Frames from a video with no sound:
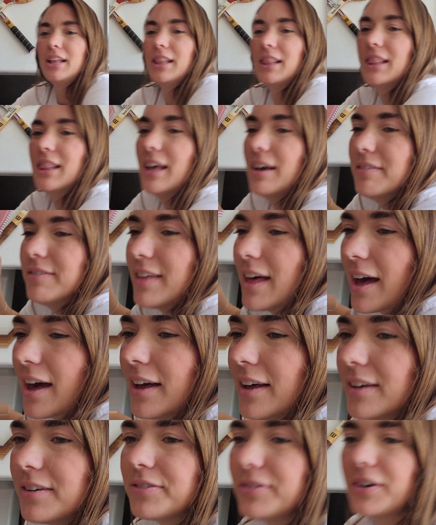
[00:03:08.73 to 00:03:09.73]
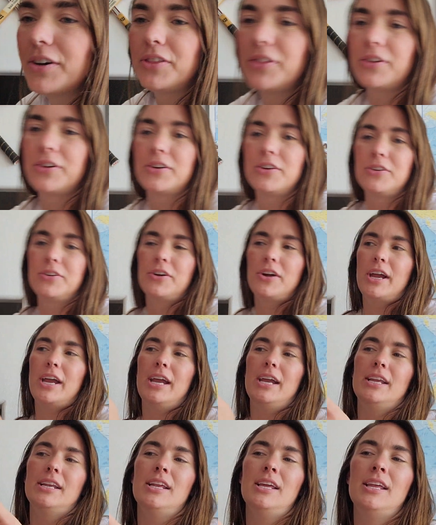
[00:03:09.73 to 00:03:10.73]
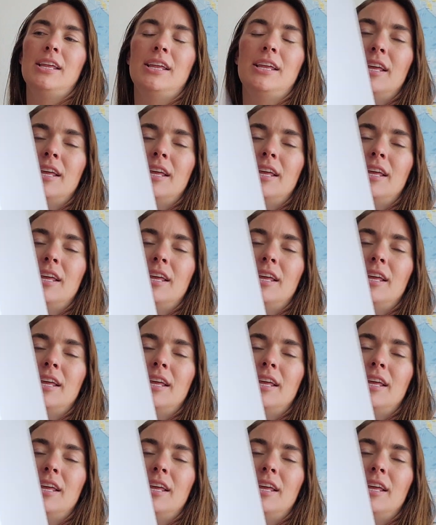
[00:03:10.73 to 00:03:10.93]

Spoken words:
Love that for 3rd grade.